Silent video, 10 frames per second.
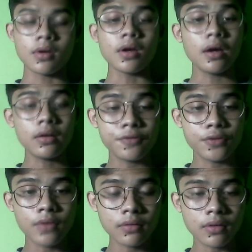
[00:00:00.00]
And if you
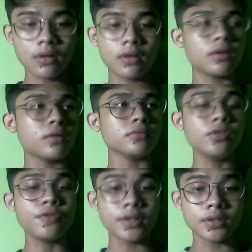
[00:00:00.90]
done the
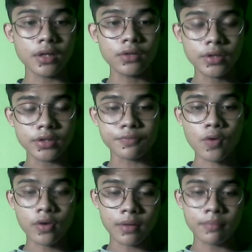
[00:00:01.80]
university education
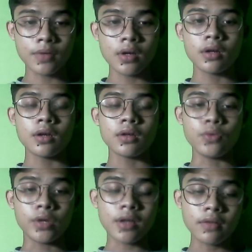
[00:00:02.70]
program, you
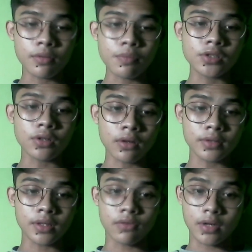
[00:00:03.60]
will get the bachelor
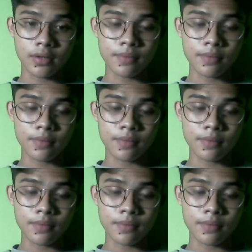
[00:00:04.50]
degree.